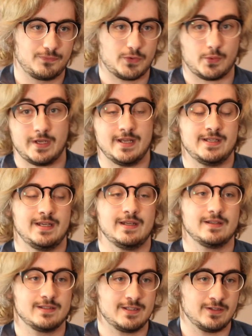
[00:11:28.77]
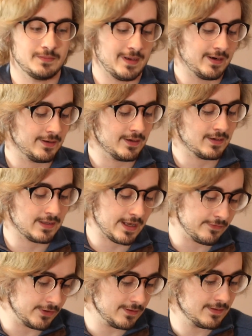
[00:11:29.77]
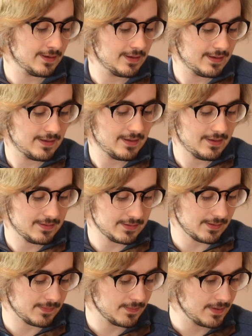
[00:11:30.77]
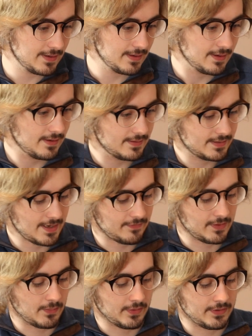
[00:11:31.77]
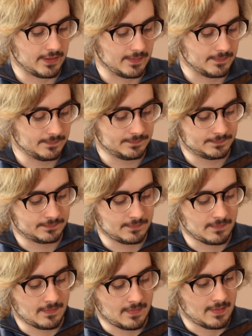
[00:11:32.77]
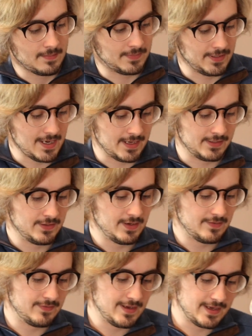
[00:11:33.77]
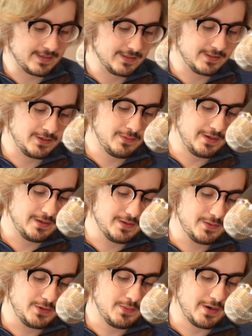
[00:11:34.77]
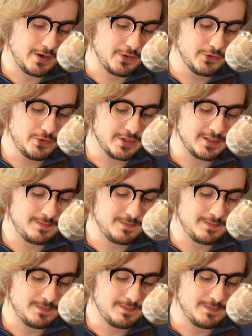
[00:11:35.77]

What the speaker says: 2018. It's still better than a lot of it. So definitely worth it. But yeah, you have that. So you wanna go through the